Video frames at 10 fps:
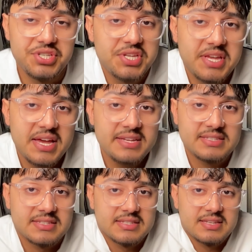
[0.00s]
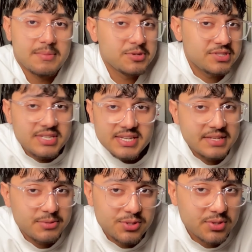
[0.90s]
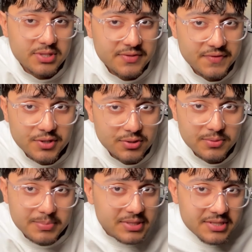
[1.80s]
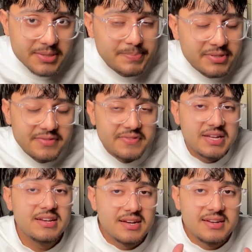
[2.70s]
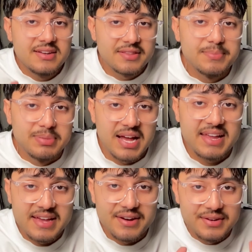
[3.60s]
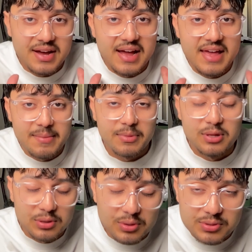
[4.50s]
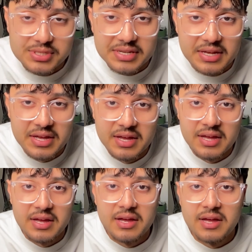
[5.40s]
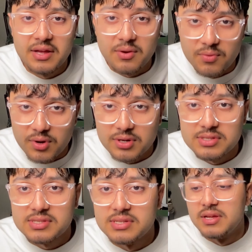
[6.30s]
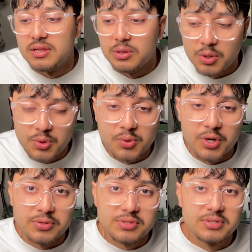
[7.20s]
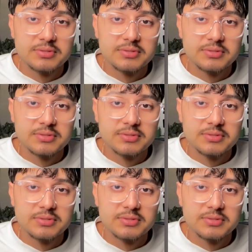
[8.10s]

in case, I'm not saying it was Grok's fault, but to prevent another blackout, I am closing Grok's localhost.